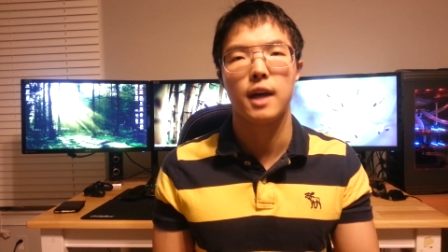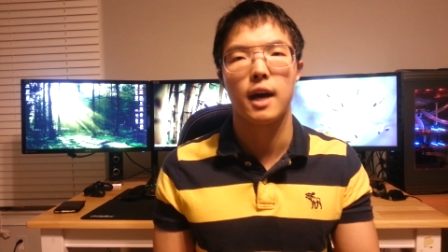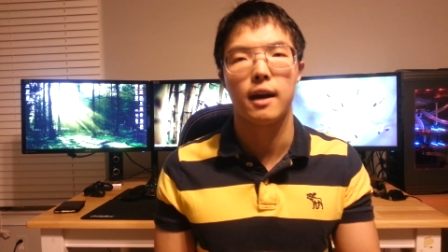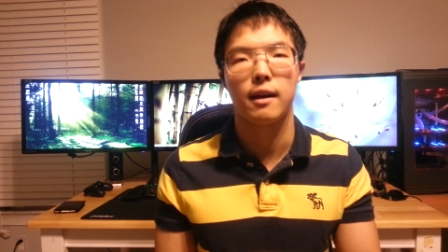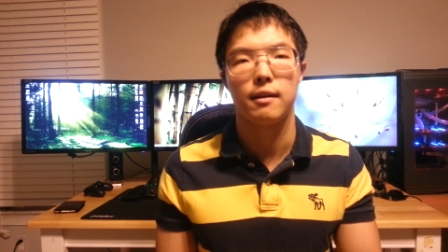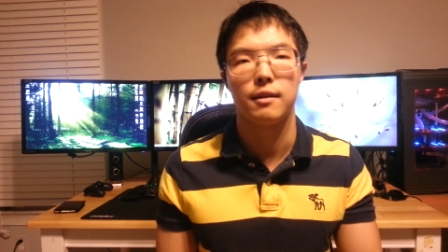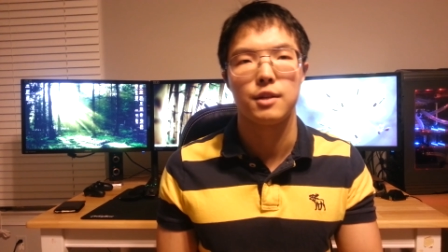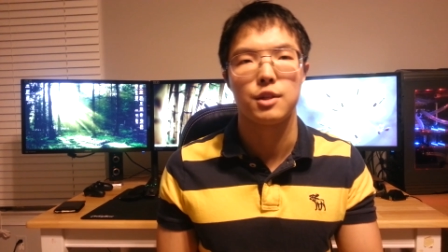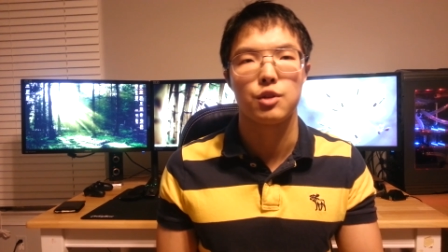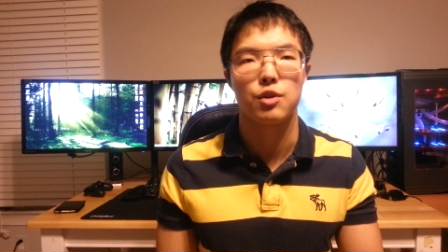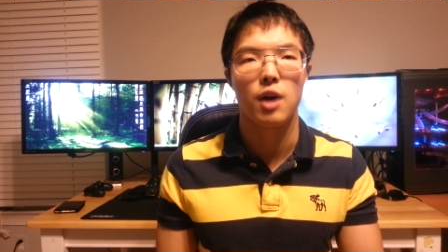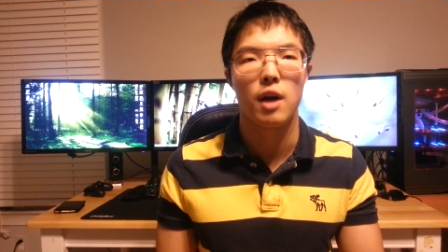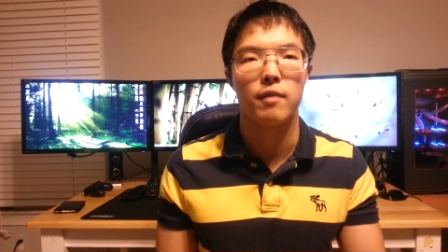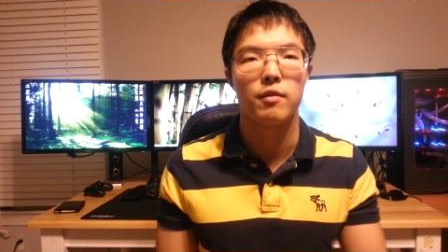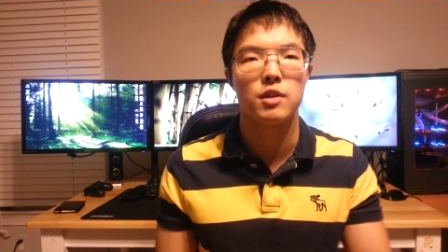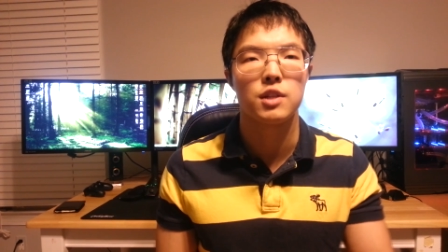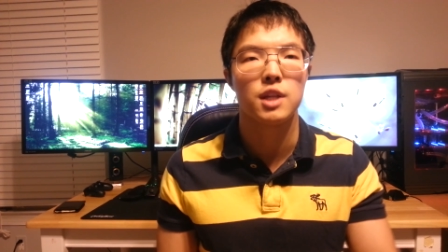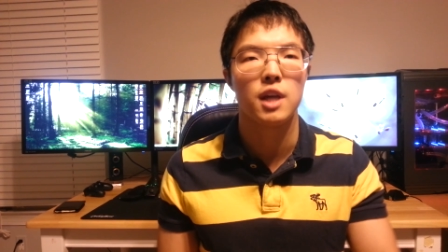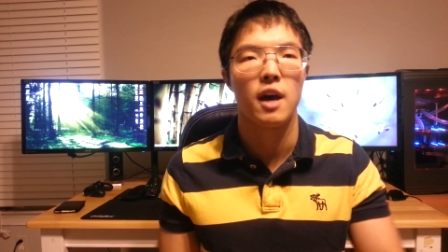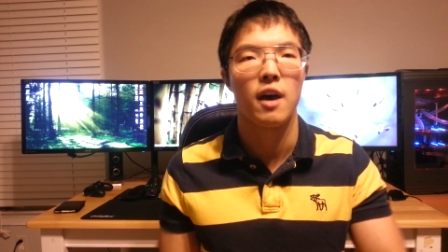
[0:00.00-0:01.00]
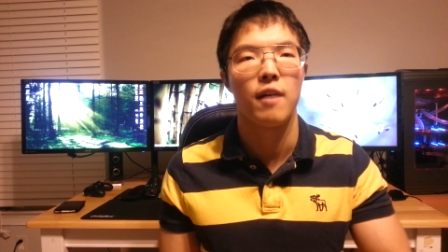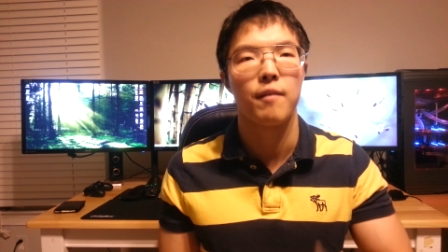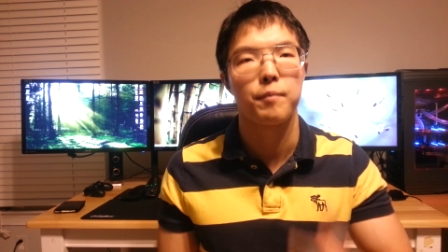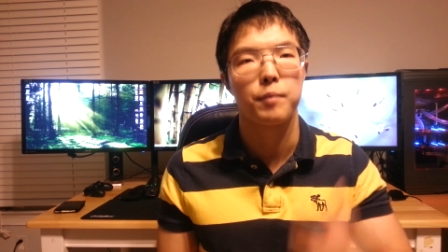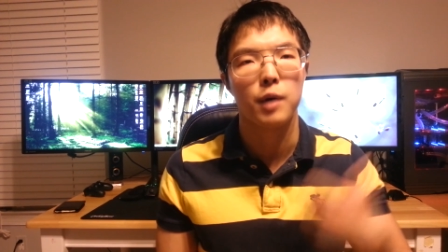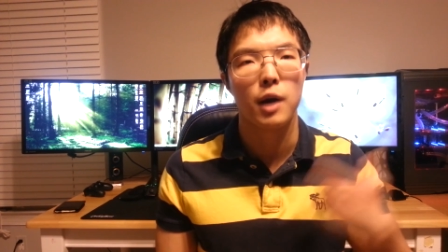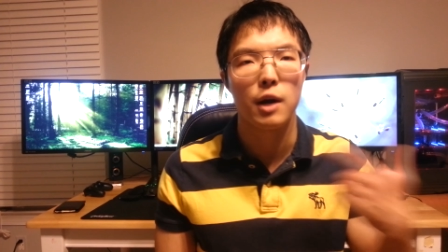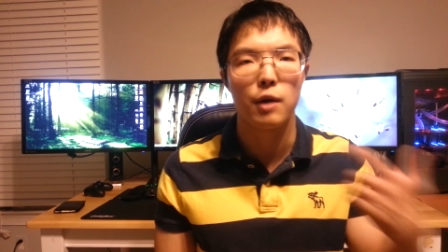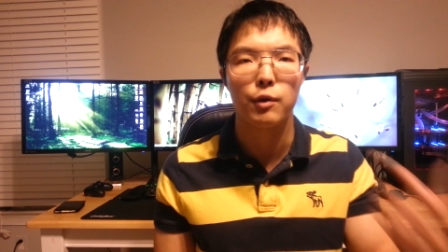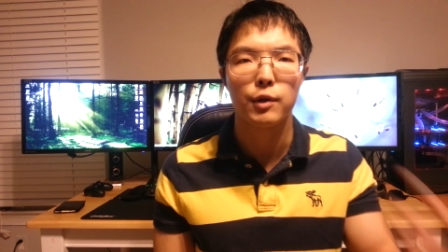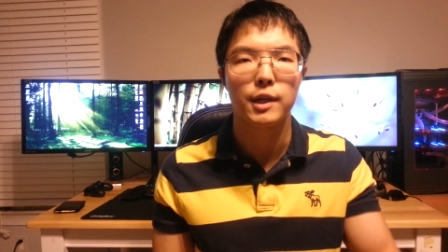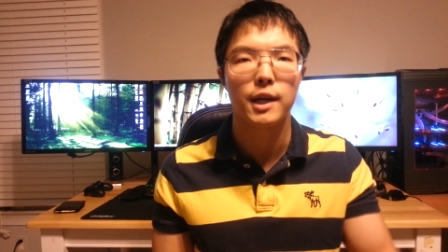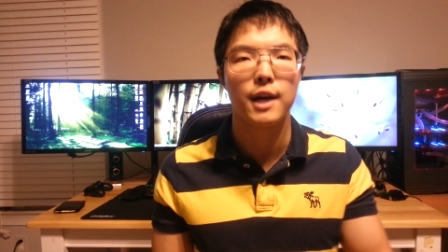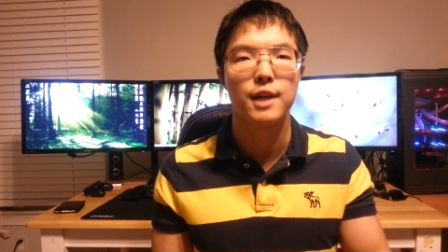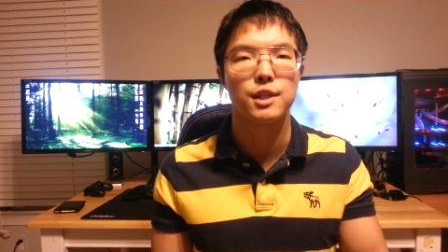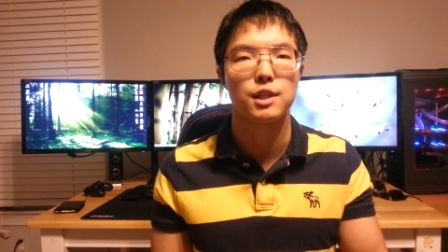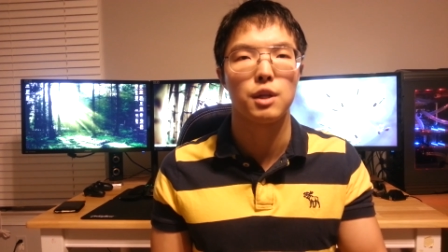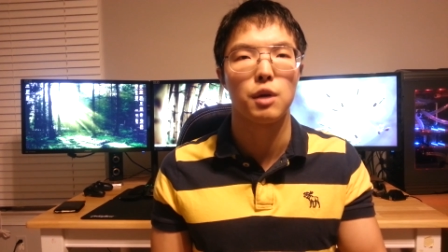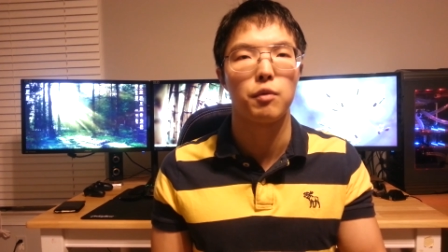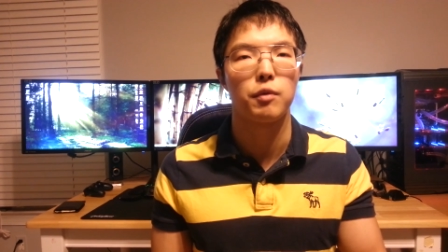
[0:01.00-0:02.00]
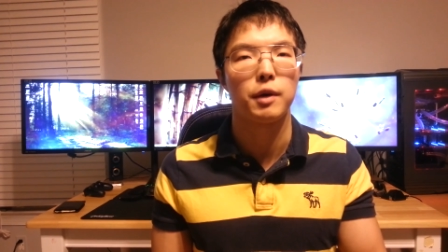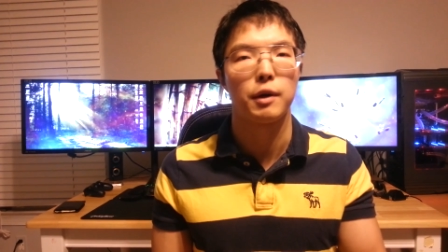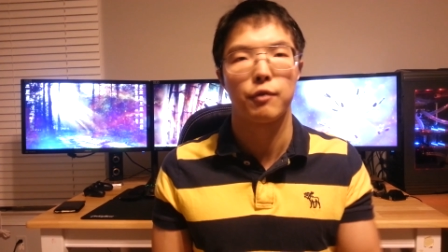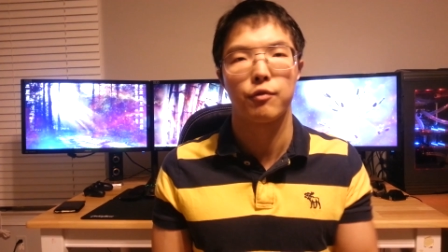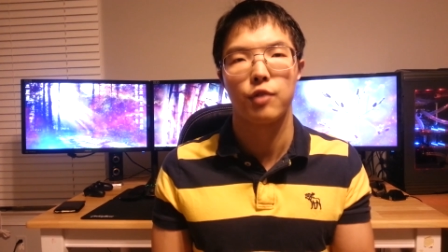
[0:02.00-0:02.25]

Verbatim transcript: Catalyst drivers have prioritized lowering